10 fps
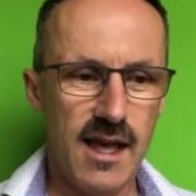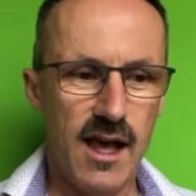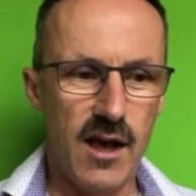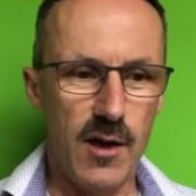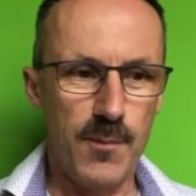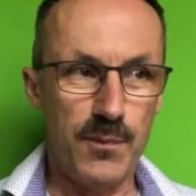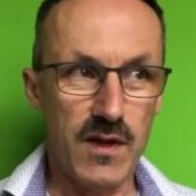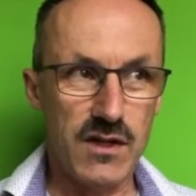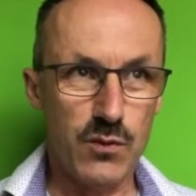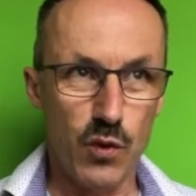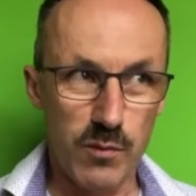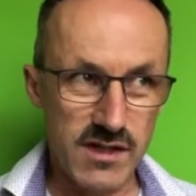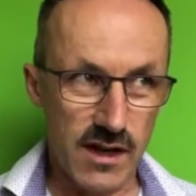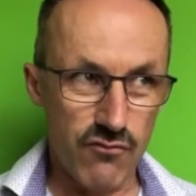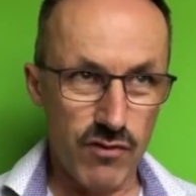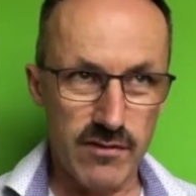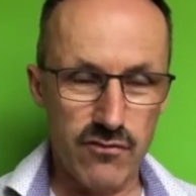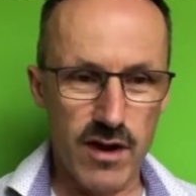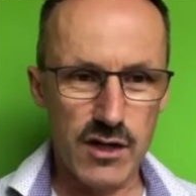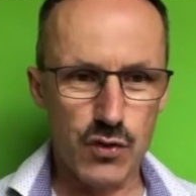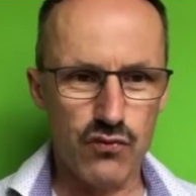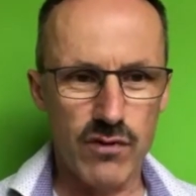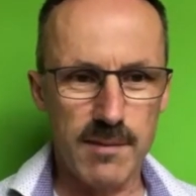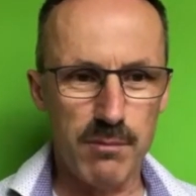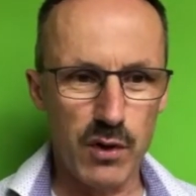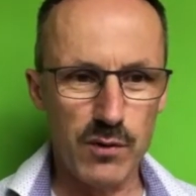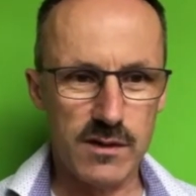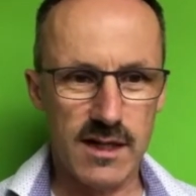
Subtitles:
to almost like refresh or reboot